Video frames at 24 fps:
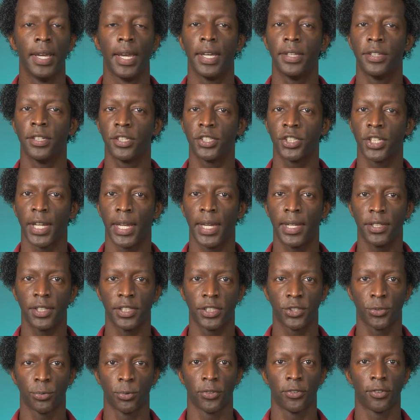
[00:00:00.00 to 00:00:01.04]
and the
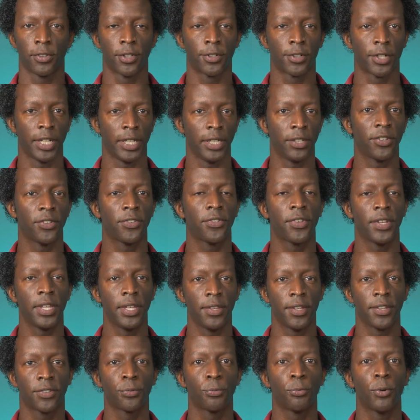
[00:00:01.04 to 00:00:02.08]
challenge was learning to see
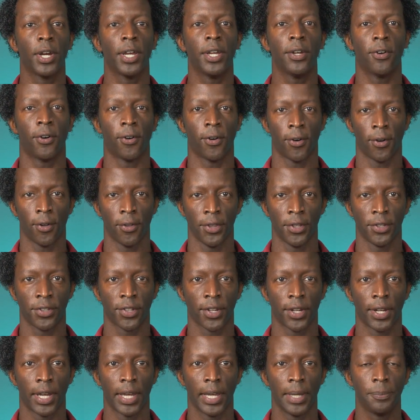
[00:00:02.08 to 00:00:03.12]
this way all the
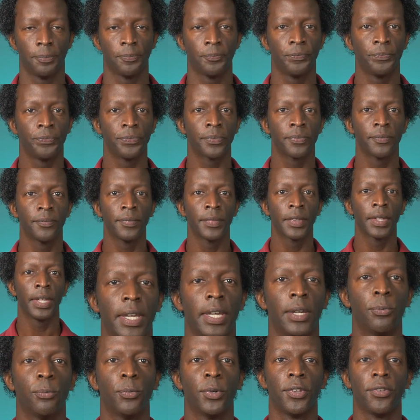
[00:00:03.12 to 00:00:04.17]
time.
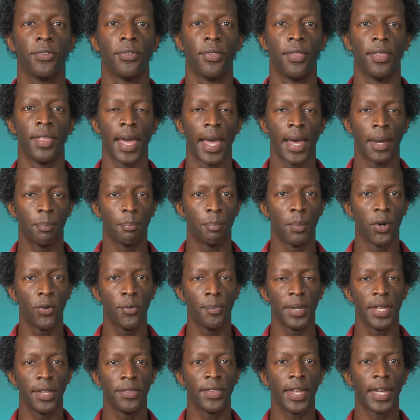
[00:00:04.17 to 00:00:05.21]
It was that
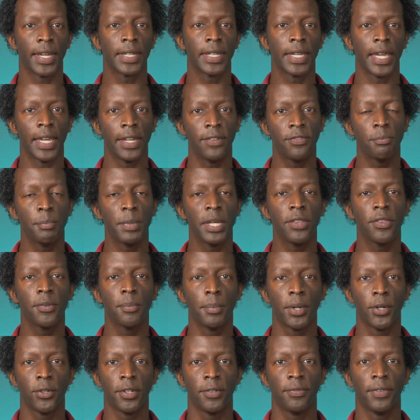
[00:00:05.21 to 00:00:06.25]
moment that gave me the
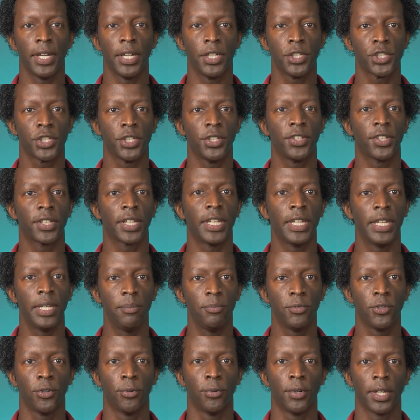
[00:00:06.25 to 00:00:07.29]
motivation to
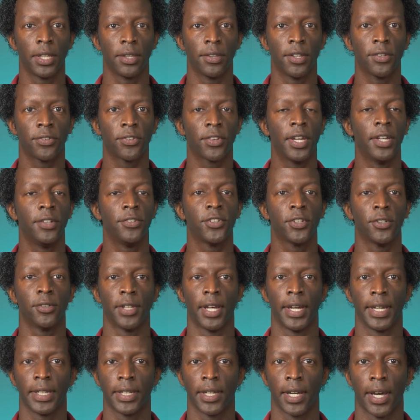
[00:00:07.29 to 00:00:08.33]
keep doing this until
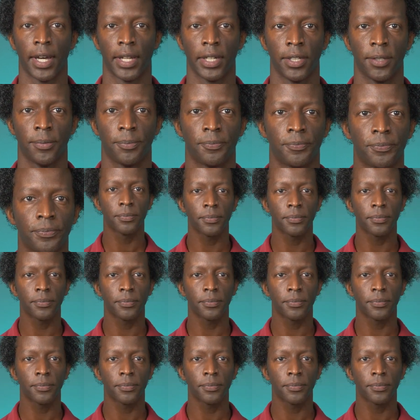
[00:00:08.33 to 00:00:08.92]
I got it.